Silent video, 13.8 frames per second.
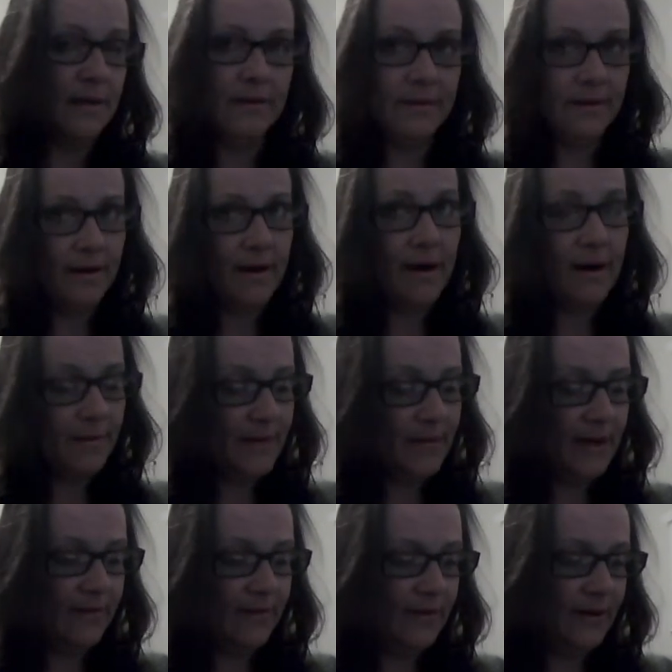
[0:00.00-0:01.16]
There are
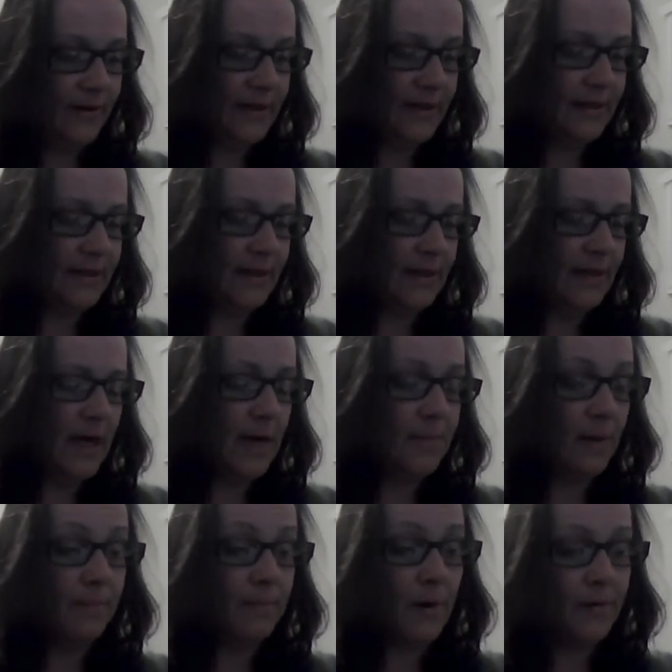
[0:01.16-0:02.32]
many theories
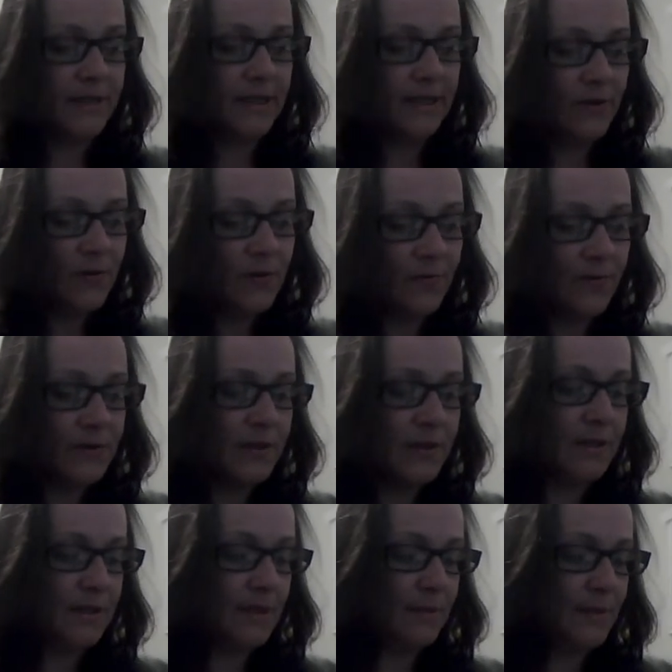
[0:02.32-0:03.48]
about
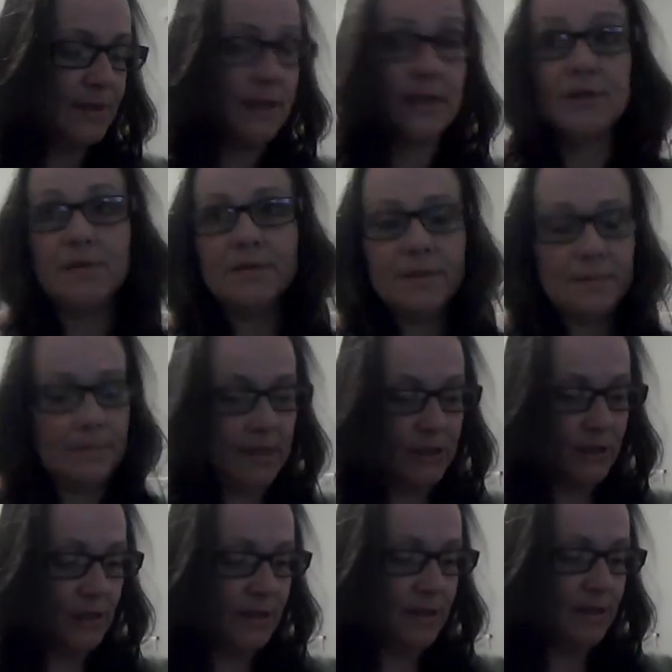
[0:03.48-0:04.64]
multi-universes and potential
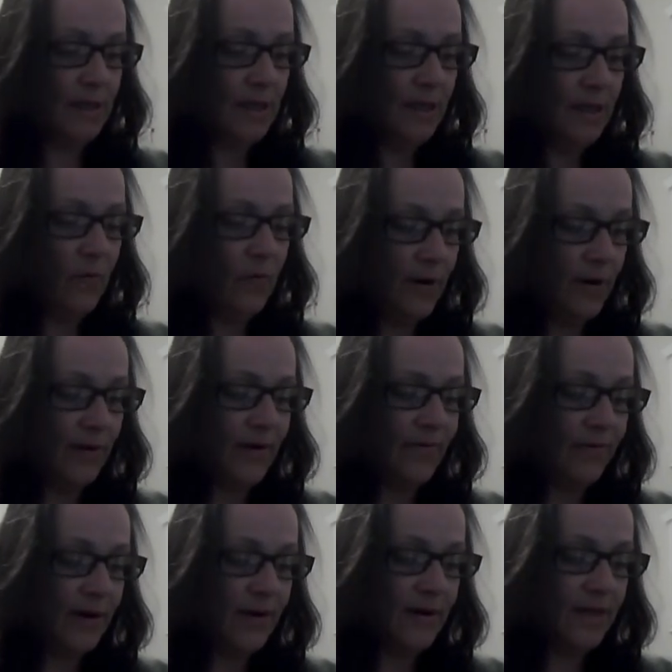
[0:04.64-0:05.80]
dimensions wherein
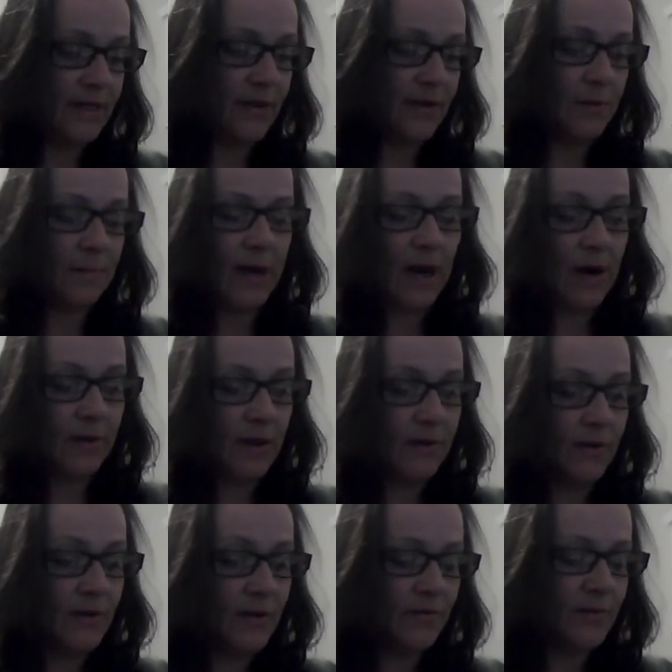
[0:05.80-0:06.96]
various other parallel
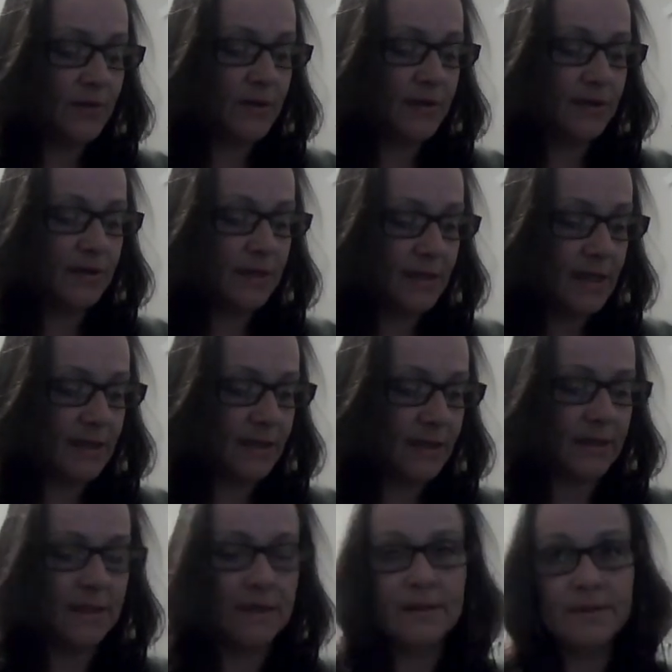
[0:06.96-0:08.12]
universes
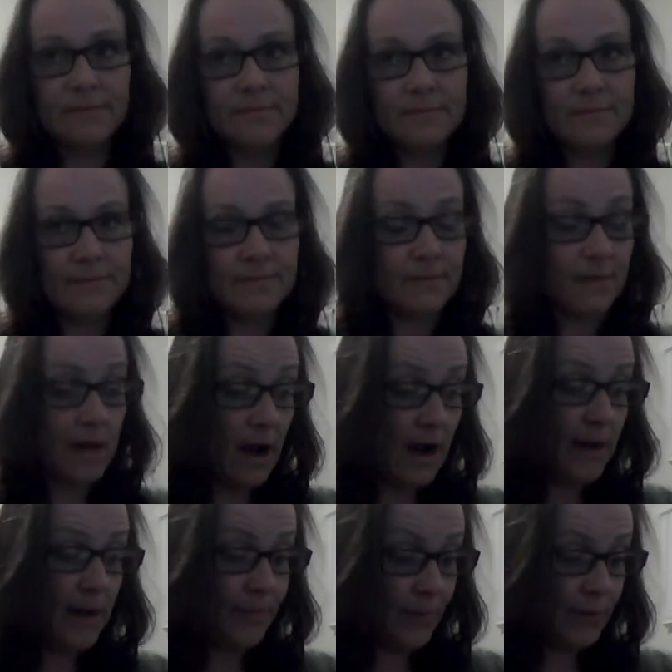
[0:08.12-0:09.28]
exist.
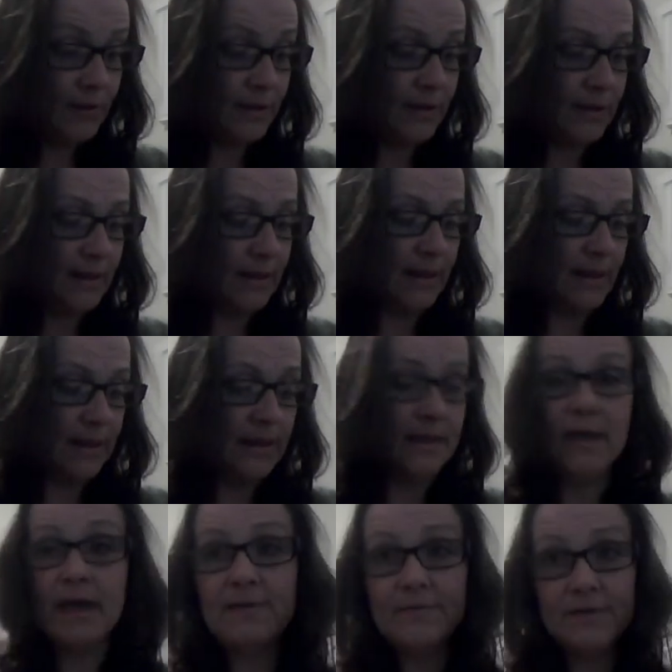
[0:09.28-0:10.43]
I personally
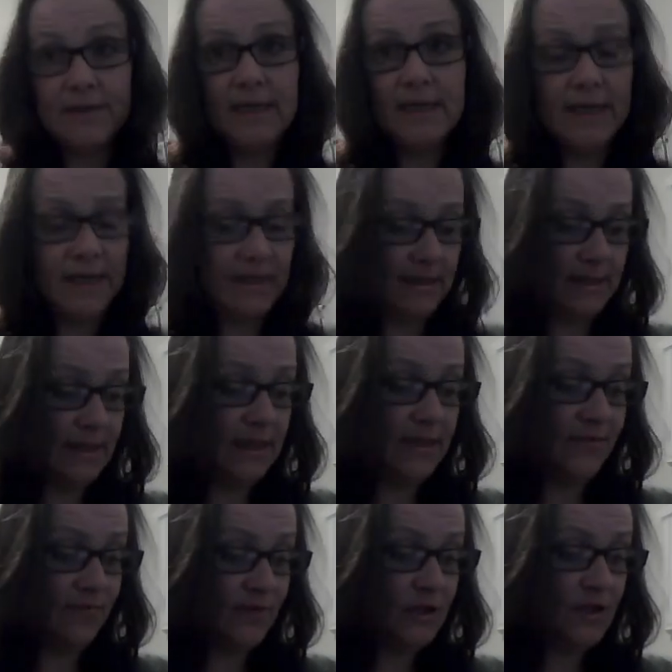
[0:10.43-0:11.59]
have seen
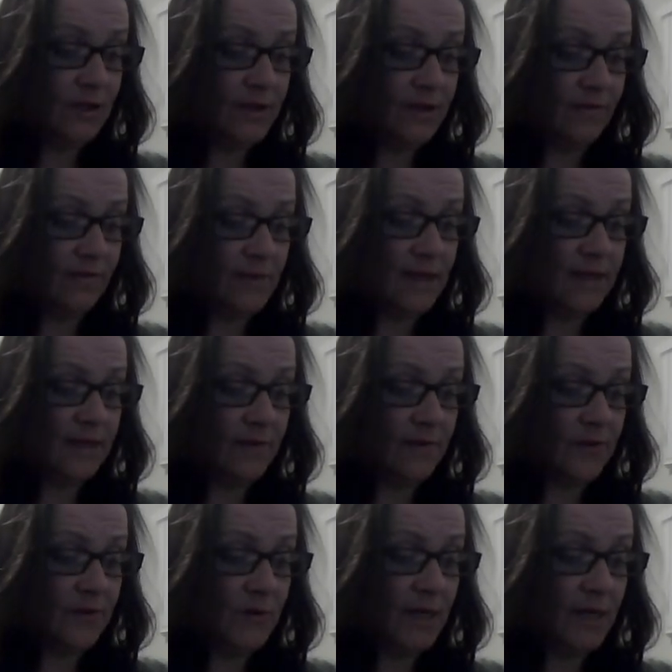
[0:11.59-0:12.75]
such visions of myself
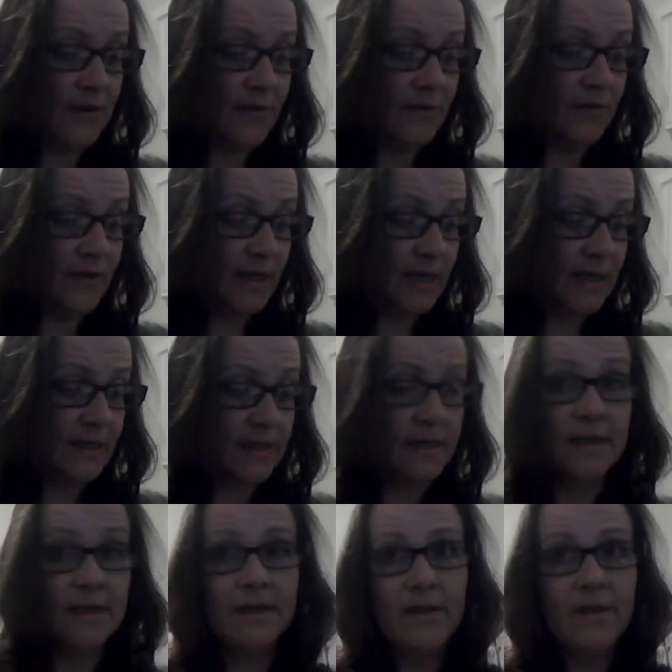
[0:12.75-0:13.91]
doing other things,
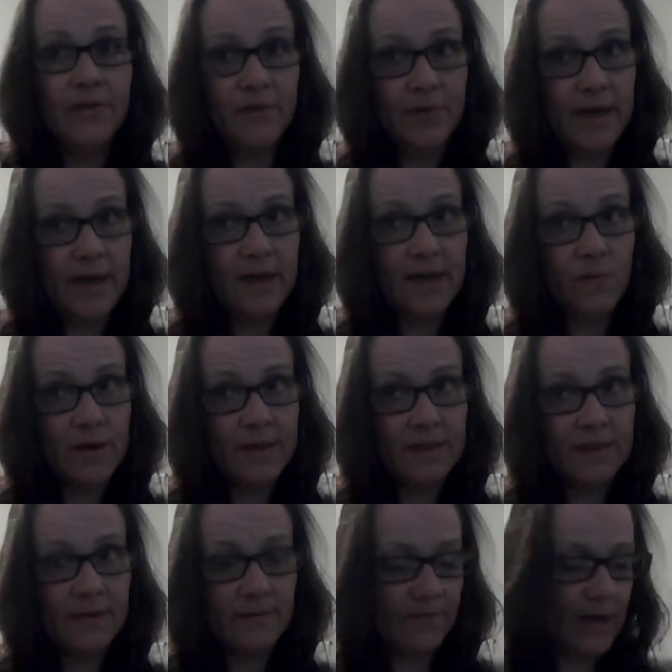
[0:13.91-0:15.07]
3 at once
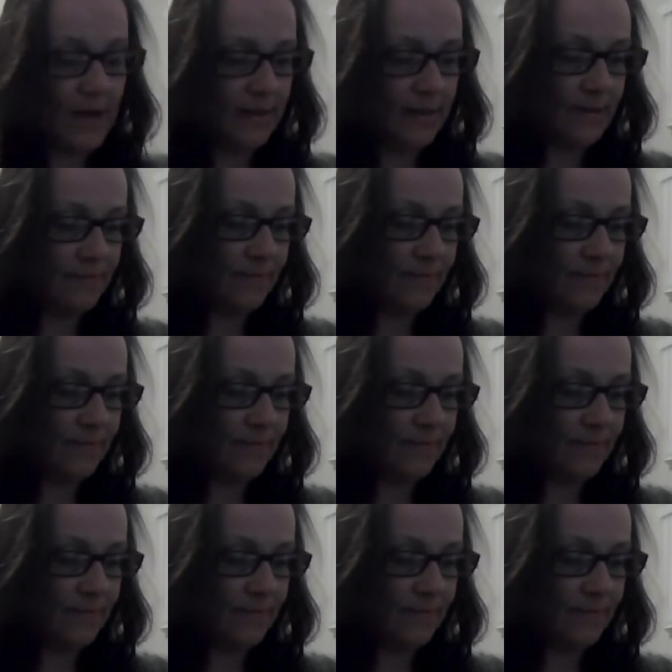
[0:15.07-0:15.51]
in fact,